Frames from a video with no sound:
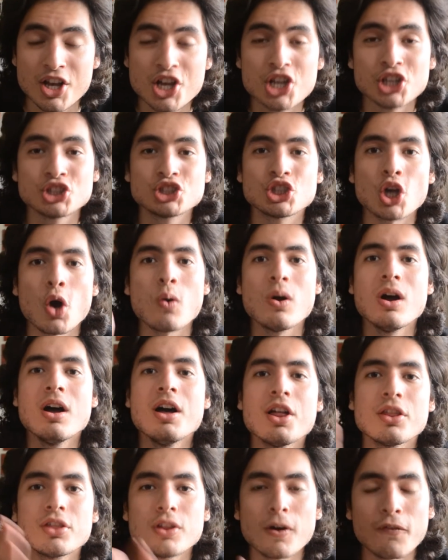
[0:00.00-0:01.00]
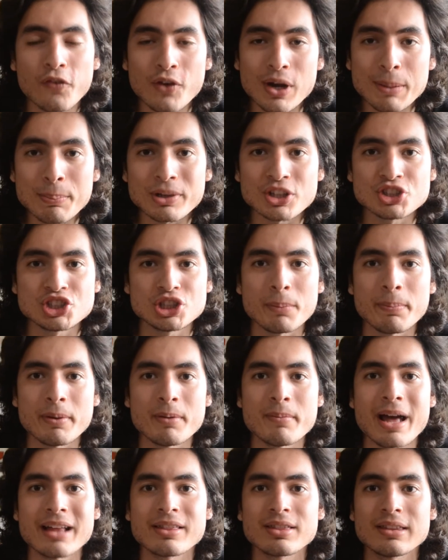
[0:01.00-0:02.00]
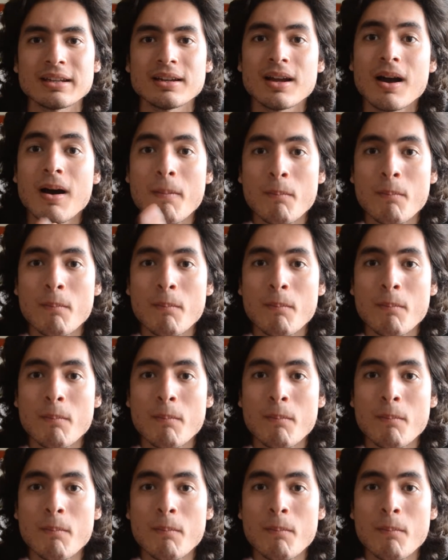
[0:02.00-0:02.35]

So the free plus shipping method,